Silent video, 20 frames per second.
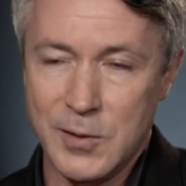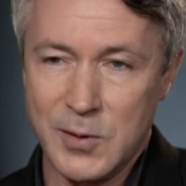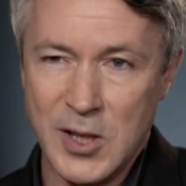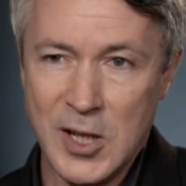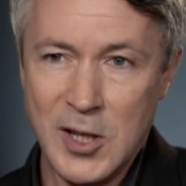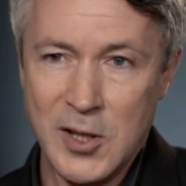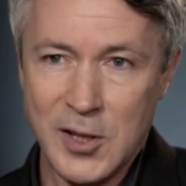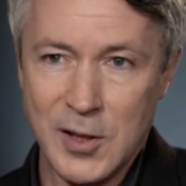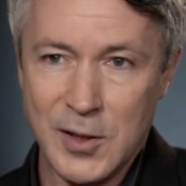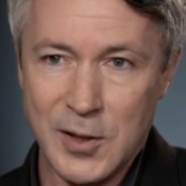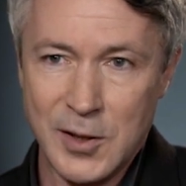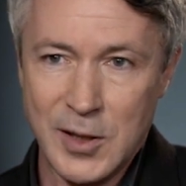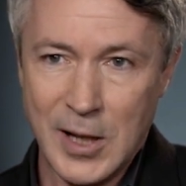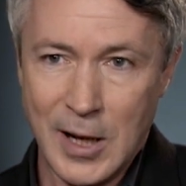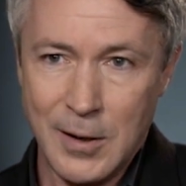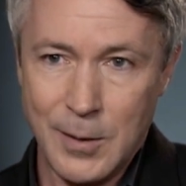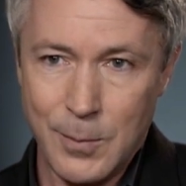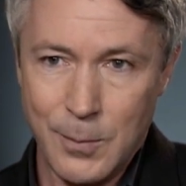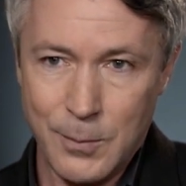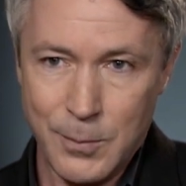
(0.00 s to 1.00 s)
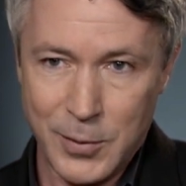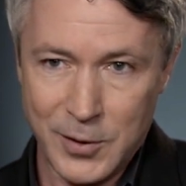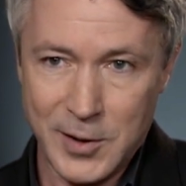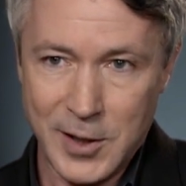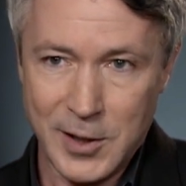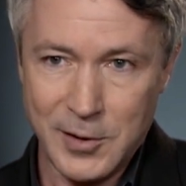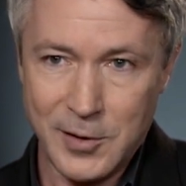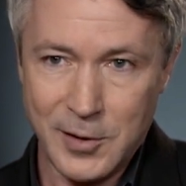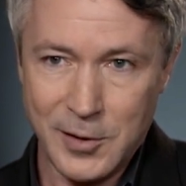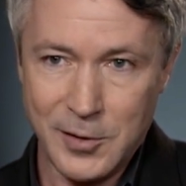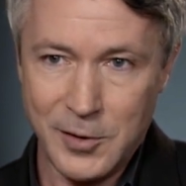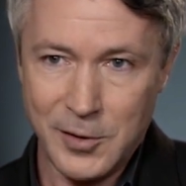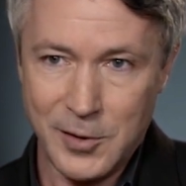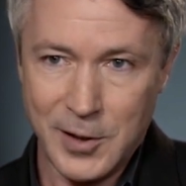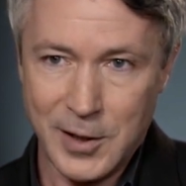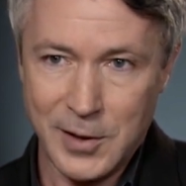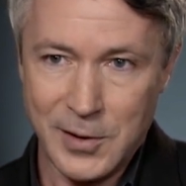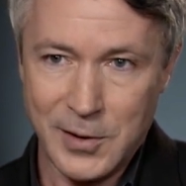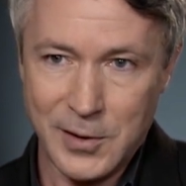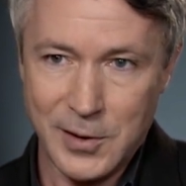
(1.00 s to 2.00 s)
decent percentage
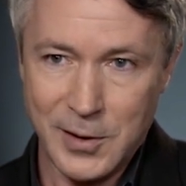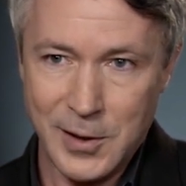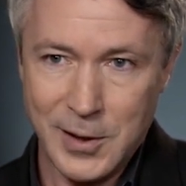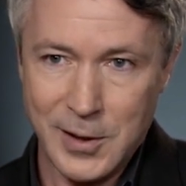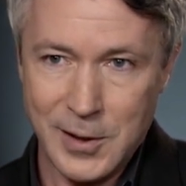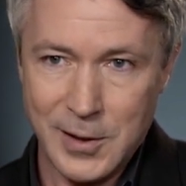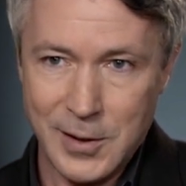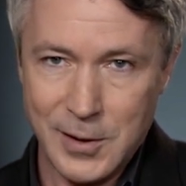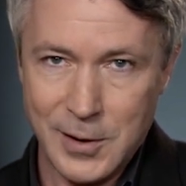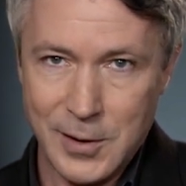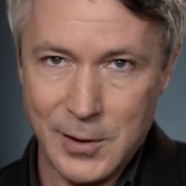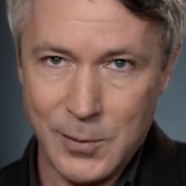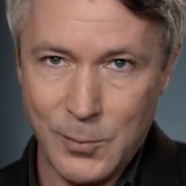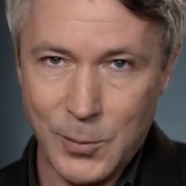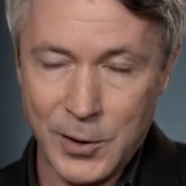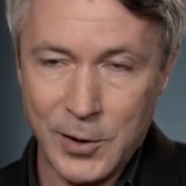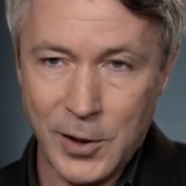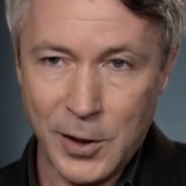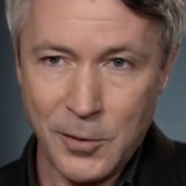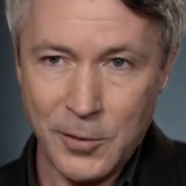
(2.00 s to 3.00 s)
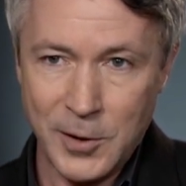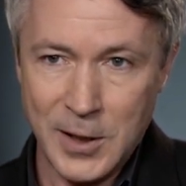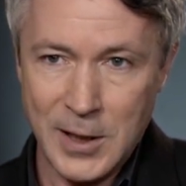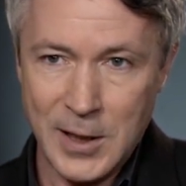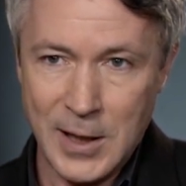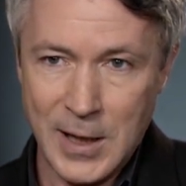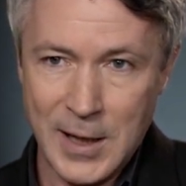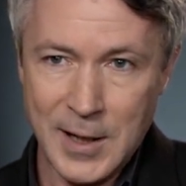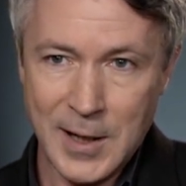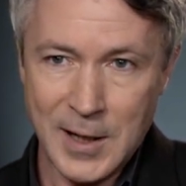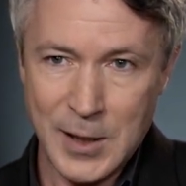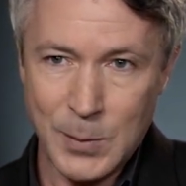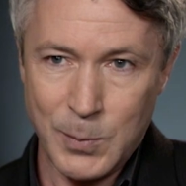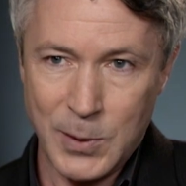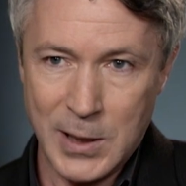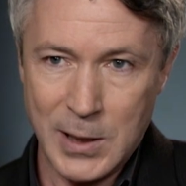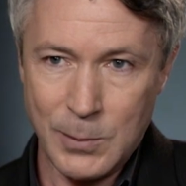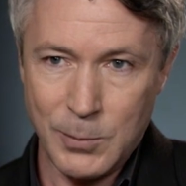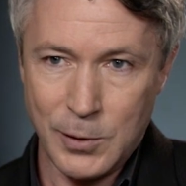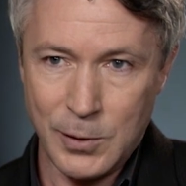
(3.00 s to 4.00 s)
that were not only
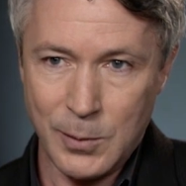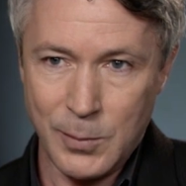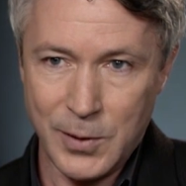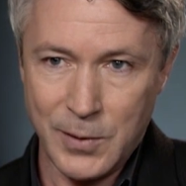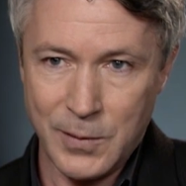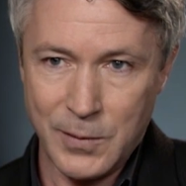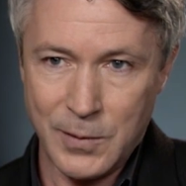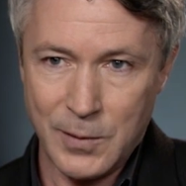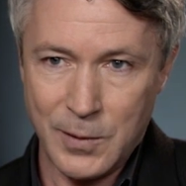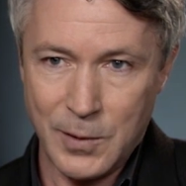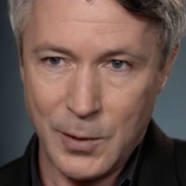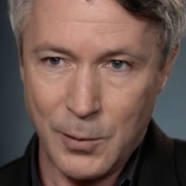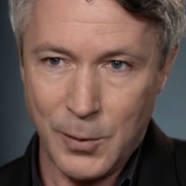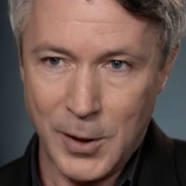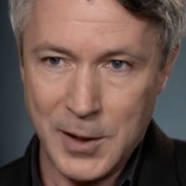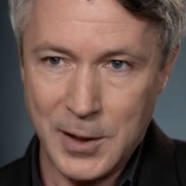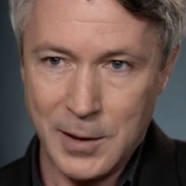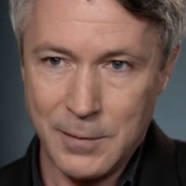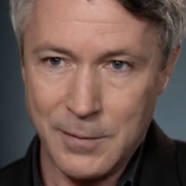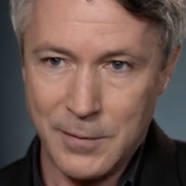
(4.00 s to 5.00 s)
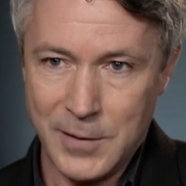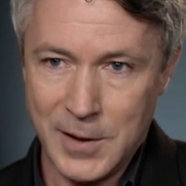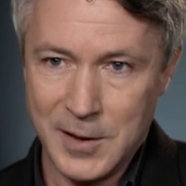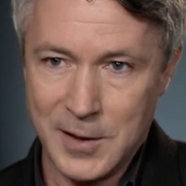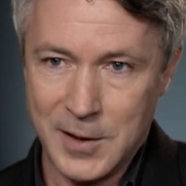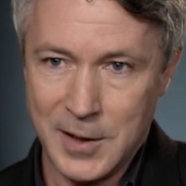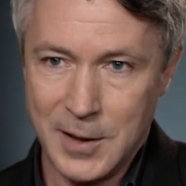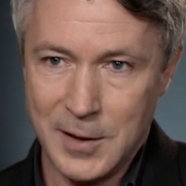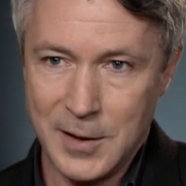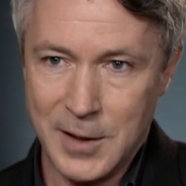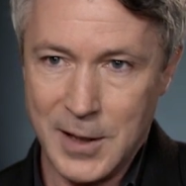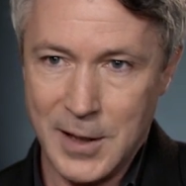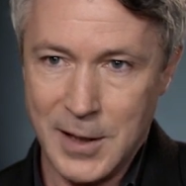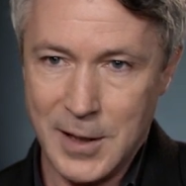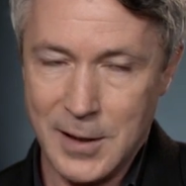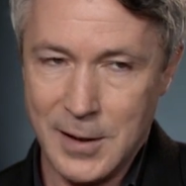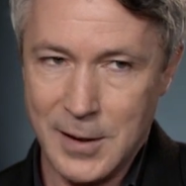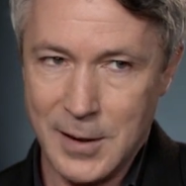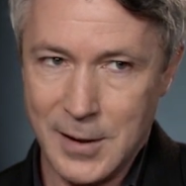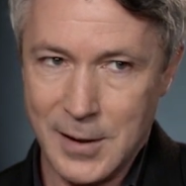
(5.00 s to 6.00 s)
inexplicable, but quite
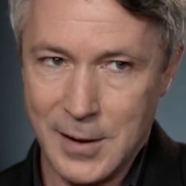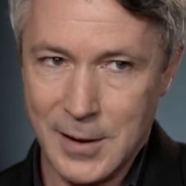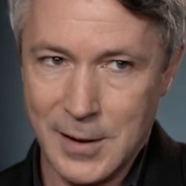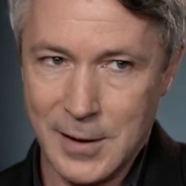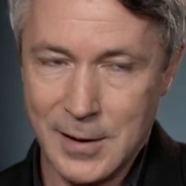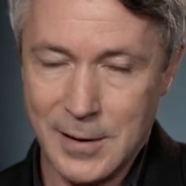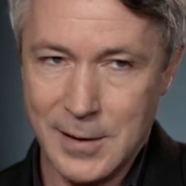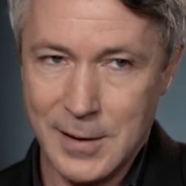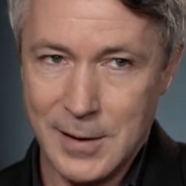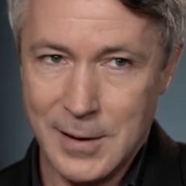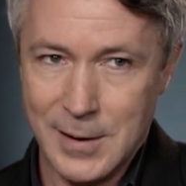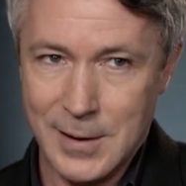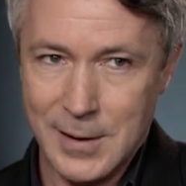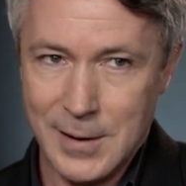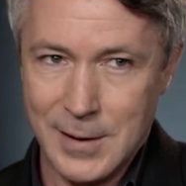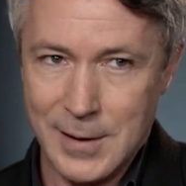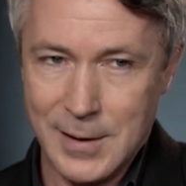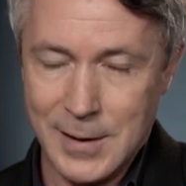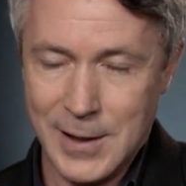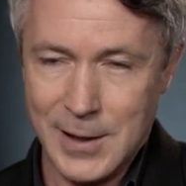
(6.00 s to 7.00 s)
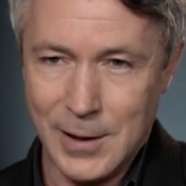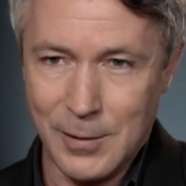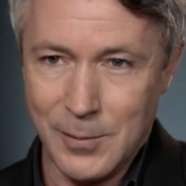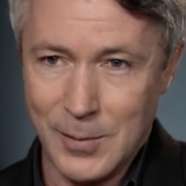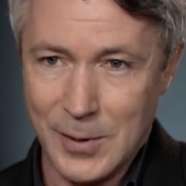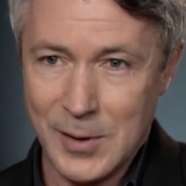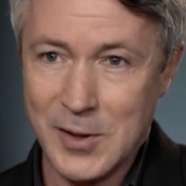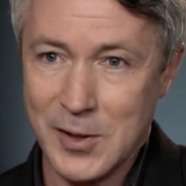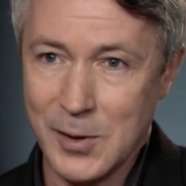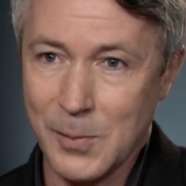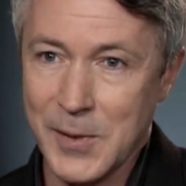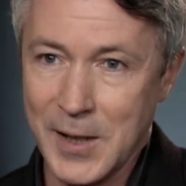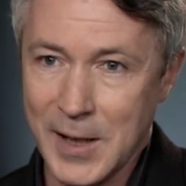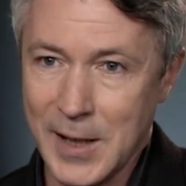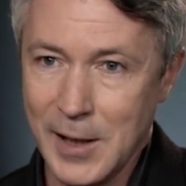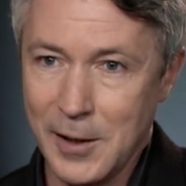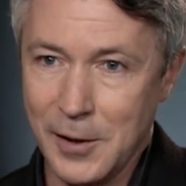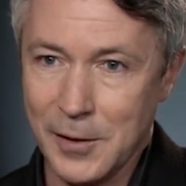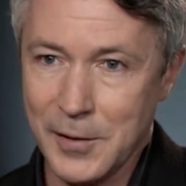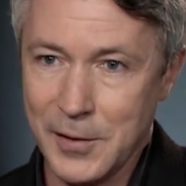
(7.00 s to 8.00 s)
convincingly, something
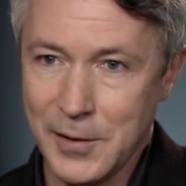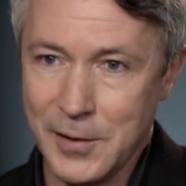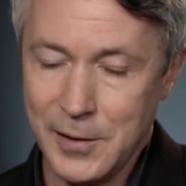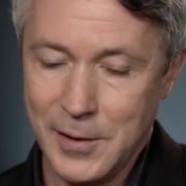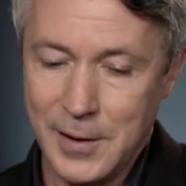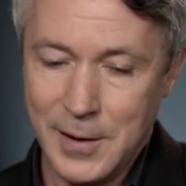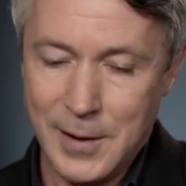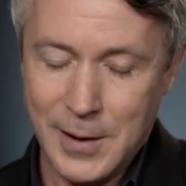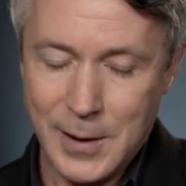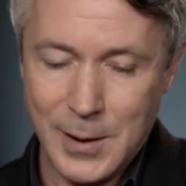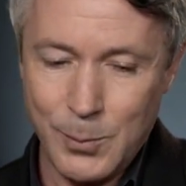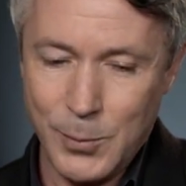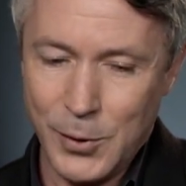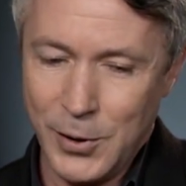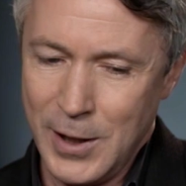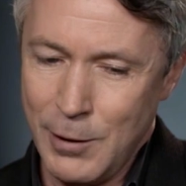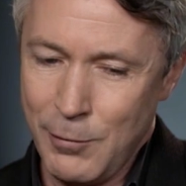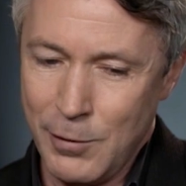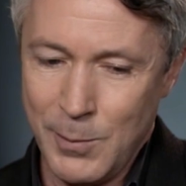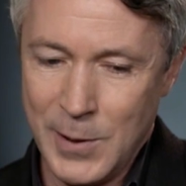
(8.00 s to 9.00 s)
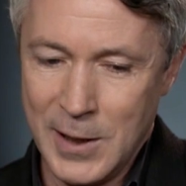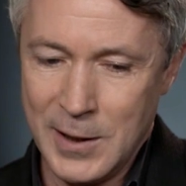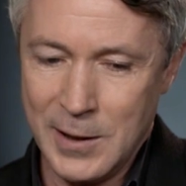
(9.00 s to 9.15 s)
else. Mm. But he